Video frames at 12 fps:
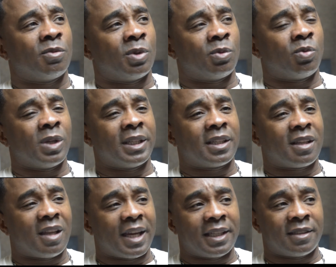with Willie
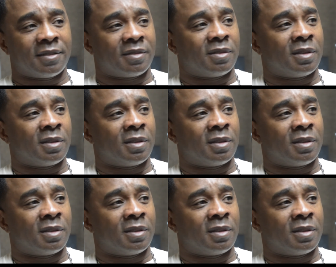Clayton.